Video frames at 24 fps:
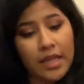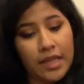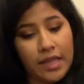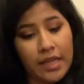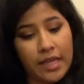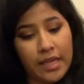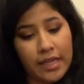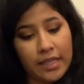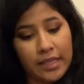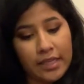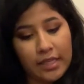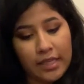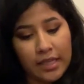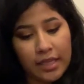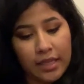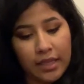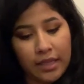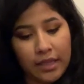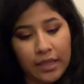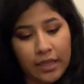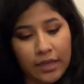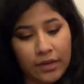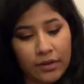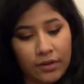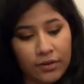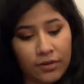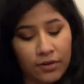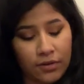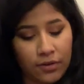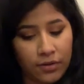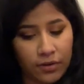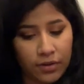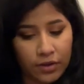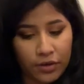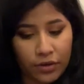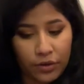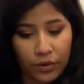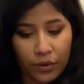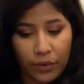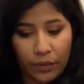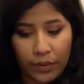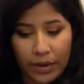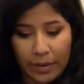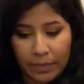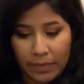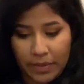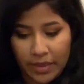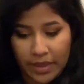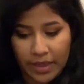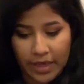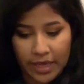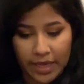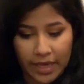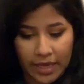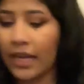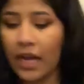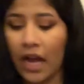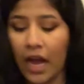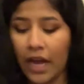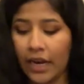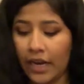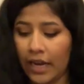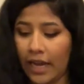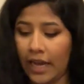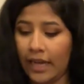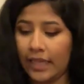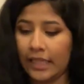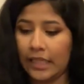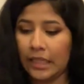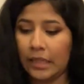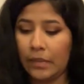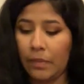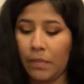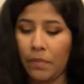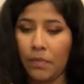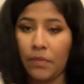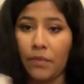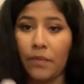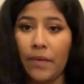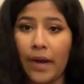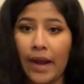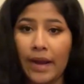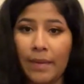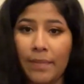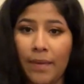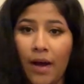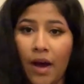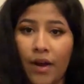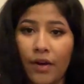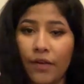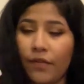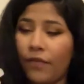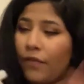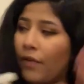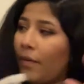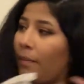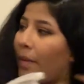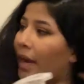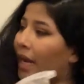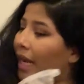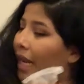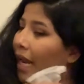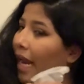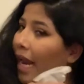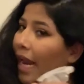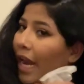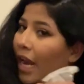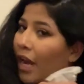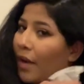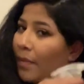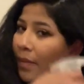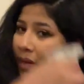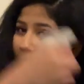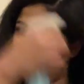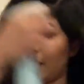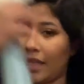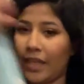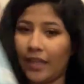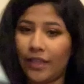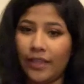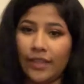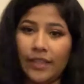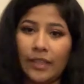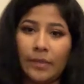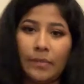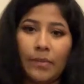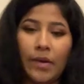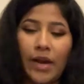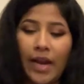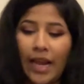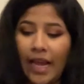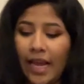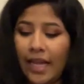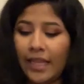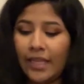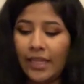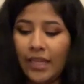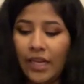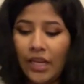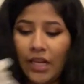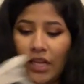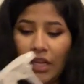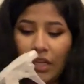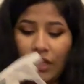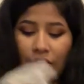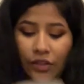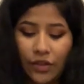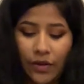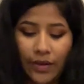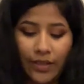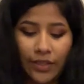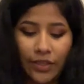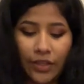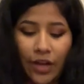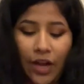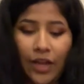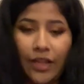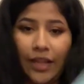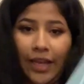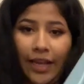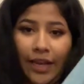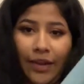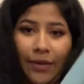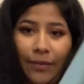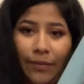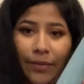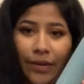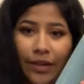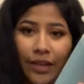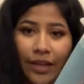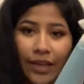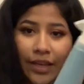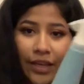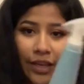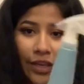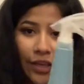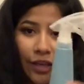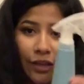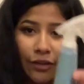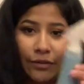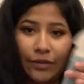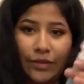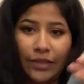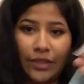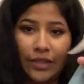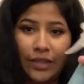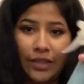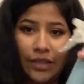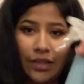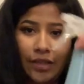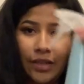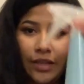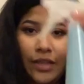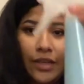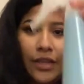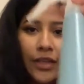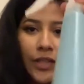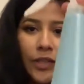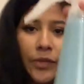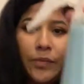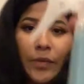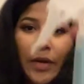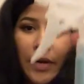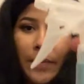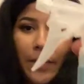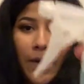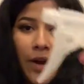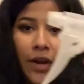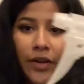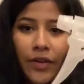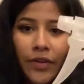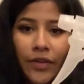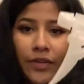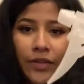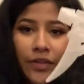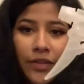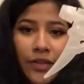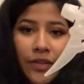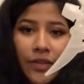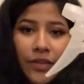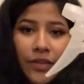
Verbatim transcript: This little grip thing. Got a spray bottle for my hair because I like to spray it. So I just got like a really cute spray bottle.